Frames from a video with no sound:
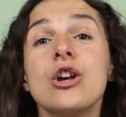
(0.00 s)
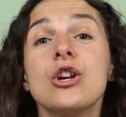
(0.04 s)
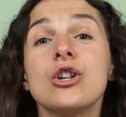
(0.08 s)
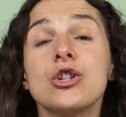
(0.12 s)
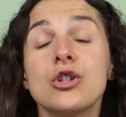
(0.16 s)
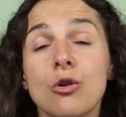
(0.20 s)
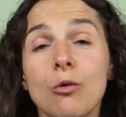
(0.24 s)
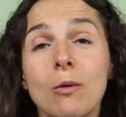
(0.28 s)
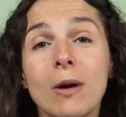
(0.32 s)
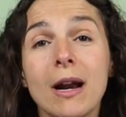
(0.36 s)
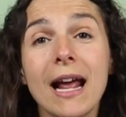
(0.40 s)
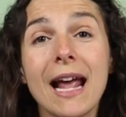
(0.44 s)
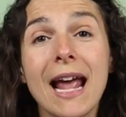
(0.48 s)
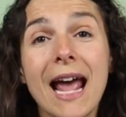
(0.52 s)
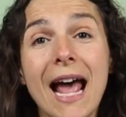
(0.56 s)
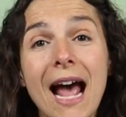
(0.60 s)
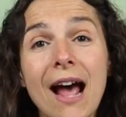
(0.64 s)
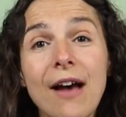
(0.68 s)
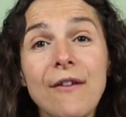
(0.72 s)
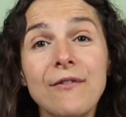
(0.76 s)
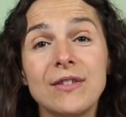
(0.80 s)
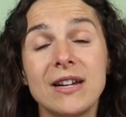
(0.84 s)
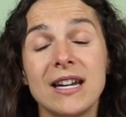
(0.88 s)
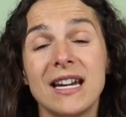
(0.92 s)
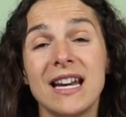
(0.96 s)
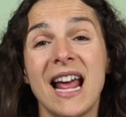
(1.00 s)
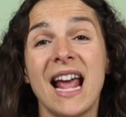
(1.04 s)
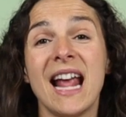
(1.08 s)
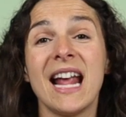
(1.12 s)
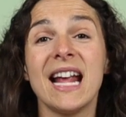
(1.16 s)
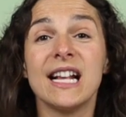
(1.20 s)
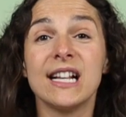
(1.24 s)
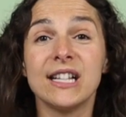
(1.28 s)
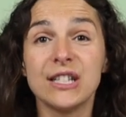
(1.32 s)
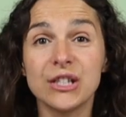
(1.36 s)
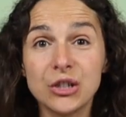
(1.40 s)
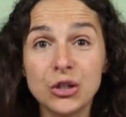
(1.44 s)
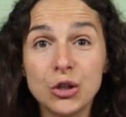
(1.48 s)
So what I have today
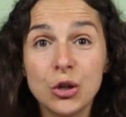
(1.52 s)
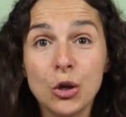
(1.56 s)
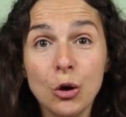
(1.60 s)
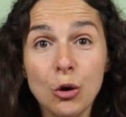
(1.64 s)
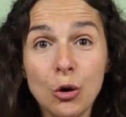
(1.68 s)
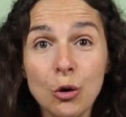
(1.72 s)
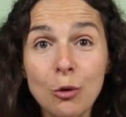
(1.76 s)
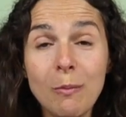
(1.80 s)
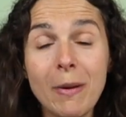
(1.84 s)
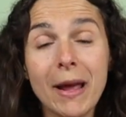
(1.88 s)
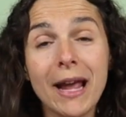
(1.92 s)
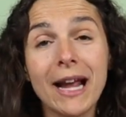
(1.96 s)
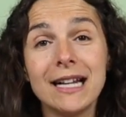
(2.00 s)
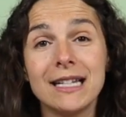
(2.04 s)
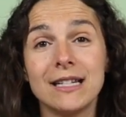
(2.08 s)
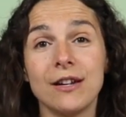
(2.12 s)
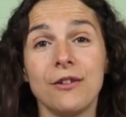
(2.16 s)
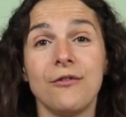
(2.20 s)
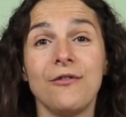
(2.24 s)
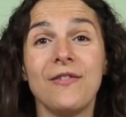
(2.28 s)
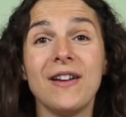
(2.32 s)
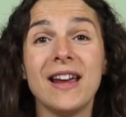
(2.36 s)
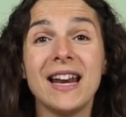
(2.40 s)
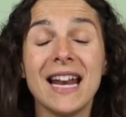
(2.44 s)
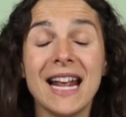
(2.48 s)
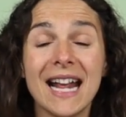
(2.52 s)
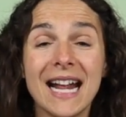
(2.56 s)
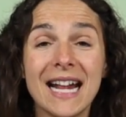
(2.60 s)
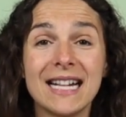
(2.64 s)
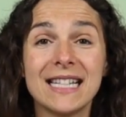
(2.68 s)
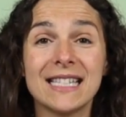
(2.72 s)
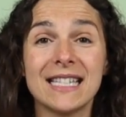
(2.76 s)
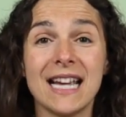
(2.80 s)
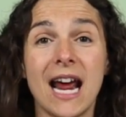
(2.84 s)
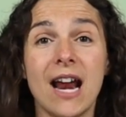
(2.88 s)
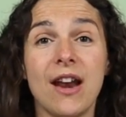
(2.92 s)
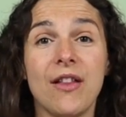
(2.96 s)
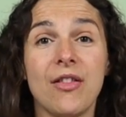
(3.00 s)
is too big to fit
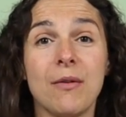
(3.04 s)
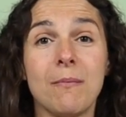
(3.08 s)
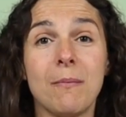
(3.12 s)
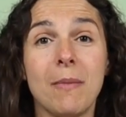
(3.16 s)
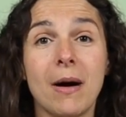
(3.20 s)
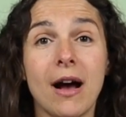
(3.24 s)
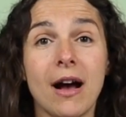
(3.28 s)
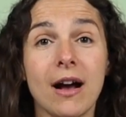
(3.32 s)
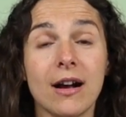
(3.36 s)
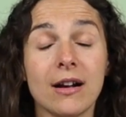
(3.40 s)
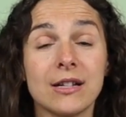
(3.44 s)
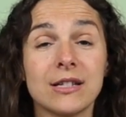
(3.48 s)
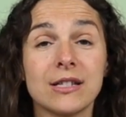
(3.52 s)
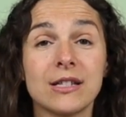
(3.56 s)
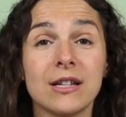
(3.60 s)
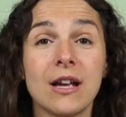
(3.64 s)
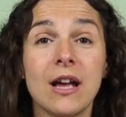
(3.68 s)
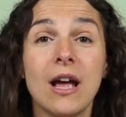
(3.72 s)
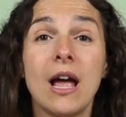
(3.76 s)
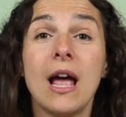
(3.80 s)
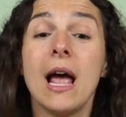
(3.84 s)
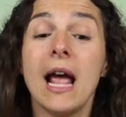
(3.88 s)
inside of the box.